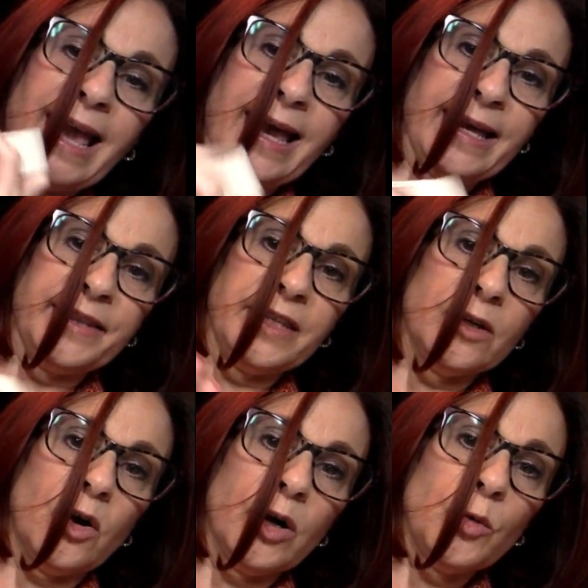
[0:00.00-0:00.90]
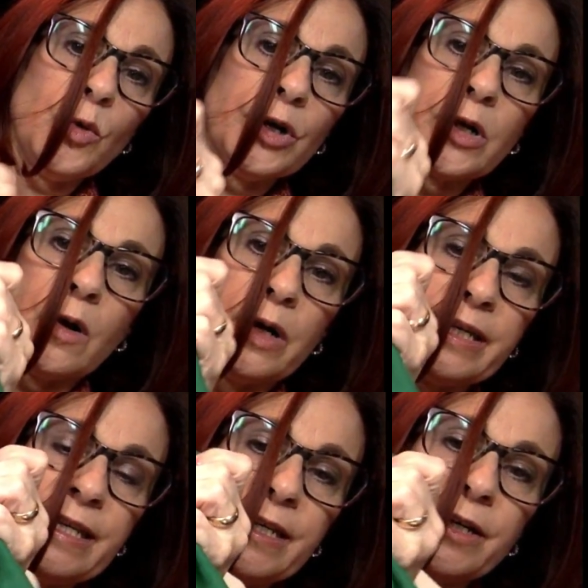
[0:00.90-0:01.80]
And the artwork
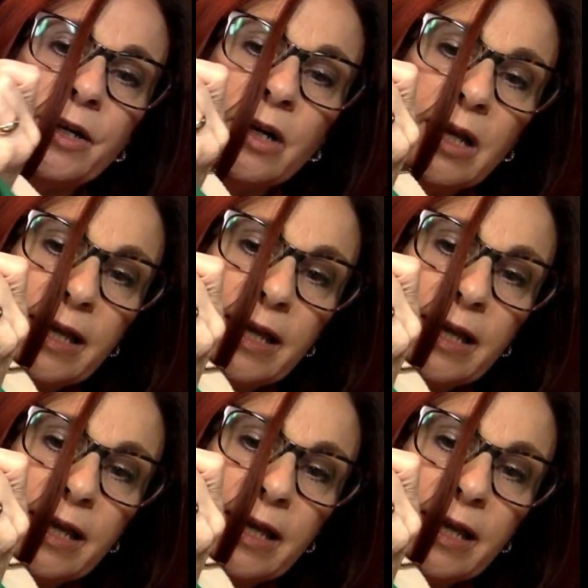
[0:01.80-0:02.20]
on here